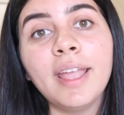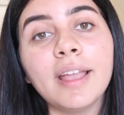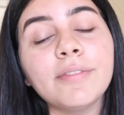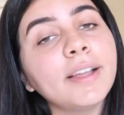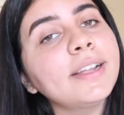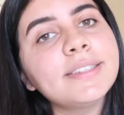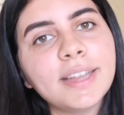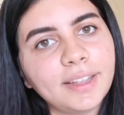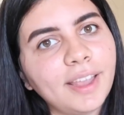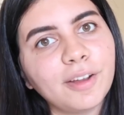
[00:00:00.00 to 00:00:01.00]
if I could
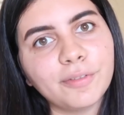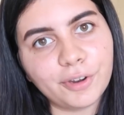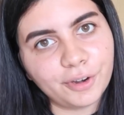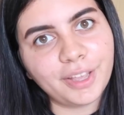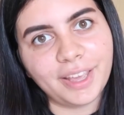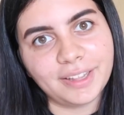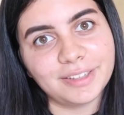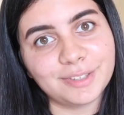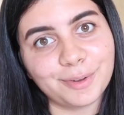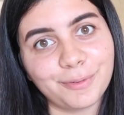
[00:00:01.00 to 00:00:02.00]
take care of her
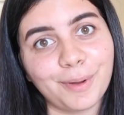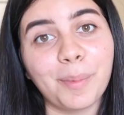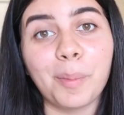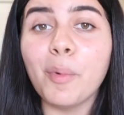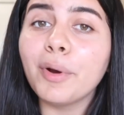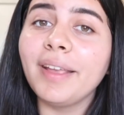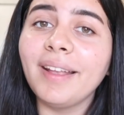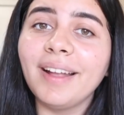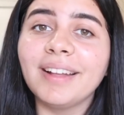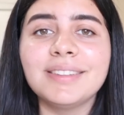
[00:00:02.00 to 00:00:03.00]
kids from
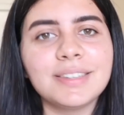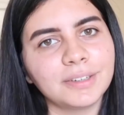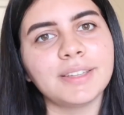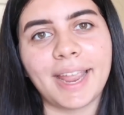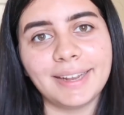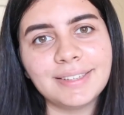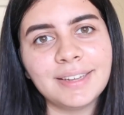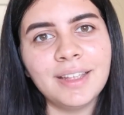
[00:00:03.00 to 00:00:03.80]
morning until night,